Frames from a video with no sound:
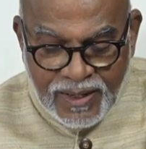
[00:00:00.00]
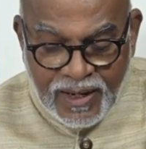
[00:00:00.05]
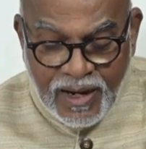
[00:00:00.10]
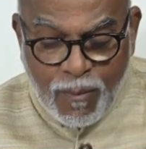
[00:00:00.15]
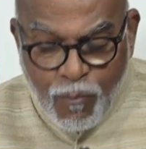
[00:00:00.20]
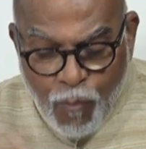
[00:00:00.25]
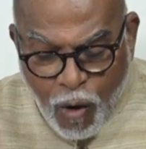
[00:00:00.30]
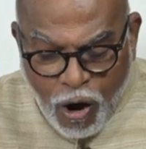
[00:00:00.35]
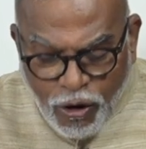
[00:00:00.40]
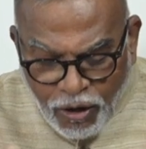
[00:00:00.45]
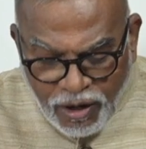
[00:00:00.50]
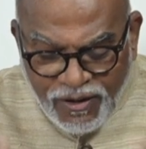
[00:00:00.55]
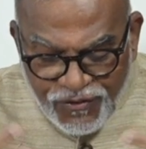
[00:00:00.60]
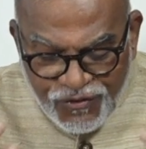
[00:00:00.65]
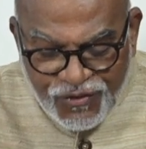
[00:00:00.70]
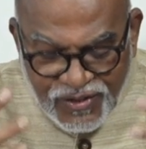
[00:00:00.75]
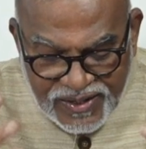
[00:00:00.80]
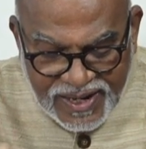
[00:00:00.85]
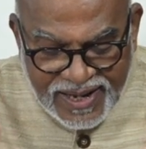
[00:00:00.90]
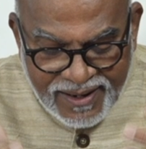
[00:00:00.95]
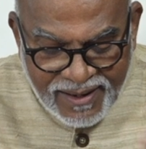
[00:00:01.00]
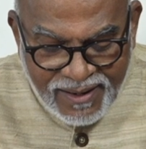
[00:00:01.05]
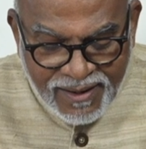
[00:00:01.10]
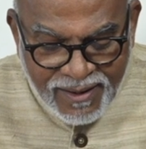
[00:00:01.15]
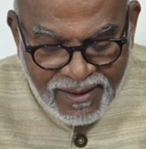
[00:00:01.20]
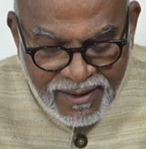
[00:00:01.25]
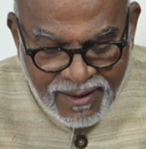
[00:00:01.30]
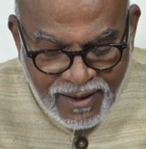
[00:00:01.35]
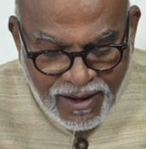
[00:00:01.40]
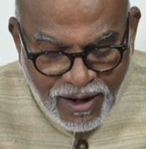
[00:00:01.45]
a moral
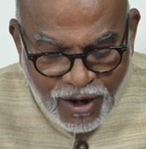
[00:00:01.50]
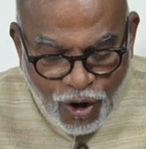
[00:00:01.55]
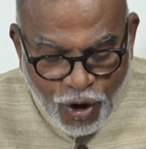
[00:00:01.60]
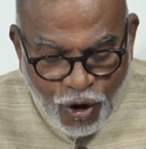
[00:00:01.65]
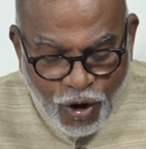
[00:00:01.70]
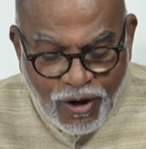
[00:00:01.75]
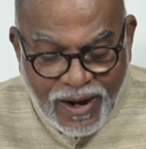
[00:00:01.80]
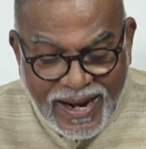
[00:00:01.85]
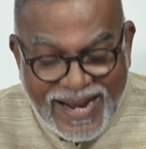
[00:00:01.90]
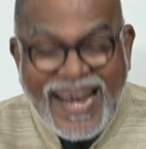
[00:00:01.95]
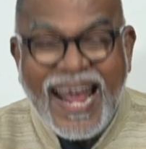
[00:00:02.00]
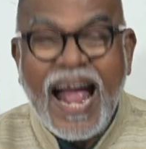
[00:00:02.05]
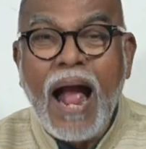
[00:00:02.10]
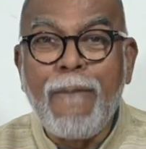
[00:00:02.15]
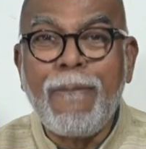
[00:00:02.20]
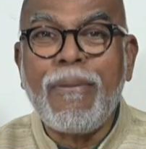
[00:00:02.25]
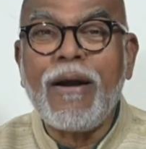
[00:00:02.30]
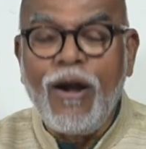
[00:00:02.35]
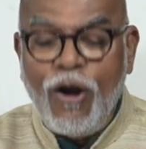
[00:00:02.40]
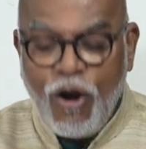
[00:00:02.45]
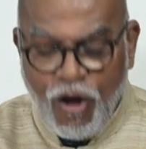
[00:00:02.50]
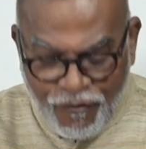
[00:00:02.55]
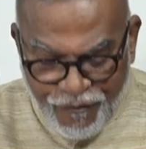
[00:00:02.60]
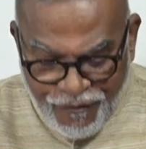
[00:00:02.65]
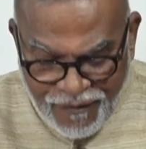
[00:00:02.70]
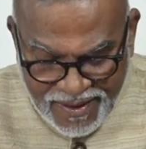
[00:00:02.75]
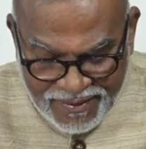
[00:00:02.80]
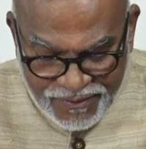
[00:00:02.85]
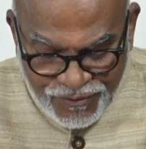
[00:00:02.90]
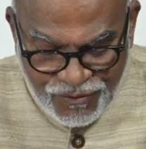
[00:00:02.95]
sin or a capital
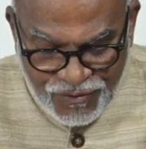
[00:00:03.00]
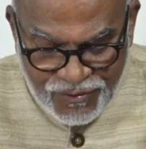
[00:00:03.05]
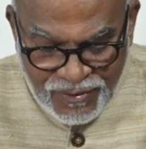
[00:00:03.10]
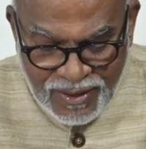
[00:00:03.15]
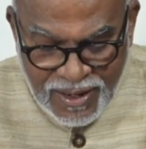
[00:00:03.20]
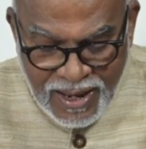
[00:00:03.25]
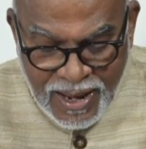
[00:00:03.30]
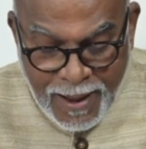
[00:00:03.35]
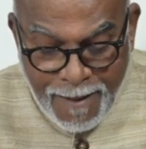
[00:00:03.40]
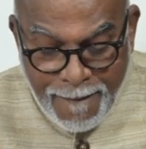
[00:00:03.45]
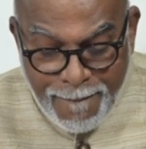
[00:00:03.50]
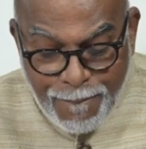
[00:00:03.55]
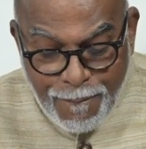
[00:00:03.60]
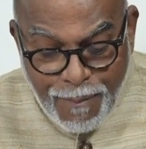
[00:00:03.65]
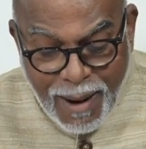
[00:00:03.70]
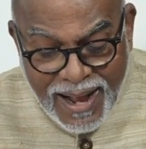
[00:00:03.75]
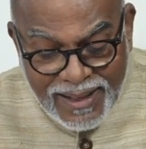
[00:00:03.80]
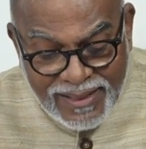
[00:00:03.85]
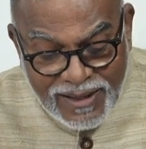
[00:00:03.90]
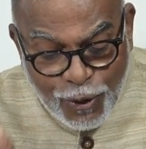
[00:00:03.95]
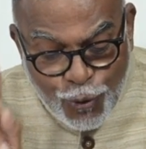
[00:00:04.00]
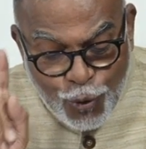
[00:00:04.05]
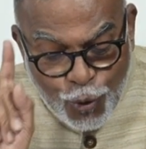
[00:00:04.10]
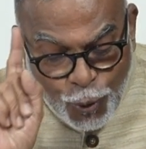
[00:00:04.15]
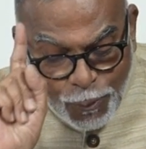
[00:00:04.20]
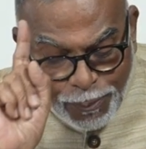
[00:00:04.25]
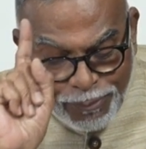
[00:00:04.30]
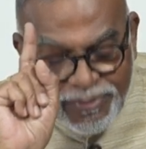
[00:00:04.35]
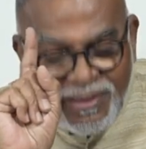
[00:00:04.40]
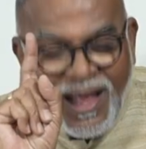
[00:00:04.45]
offense by the
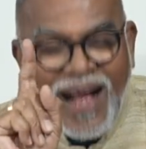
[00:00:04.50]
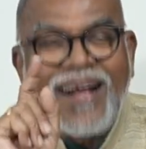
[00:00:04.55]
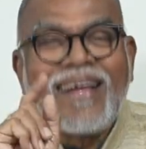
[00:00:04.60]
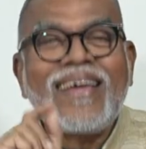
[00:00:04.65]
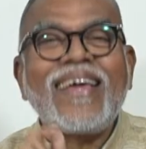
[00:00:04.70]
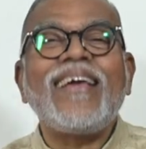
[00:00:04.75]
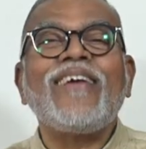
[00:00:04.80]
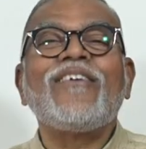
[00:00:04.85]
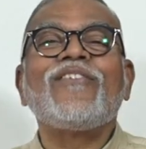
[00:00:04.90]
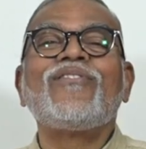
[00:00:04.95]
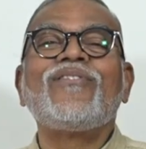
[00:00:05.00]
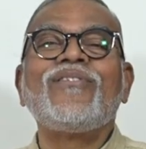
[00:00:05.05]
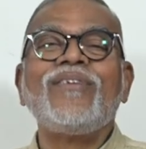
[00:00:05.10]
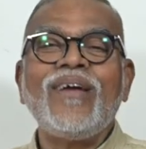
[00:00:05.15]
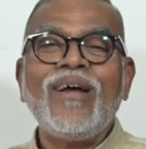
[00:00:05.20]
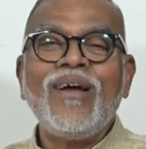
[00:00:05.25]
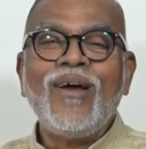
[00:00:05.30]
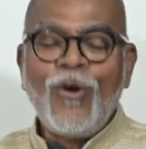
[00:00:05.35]
Gupta kings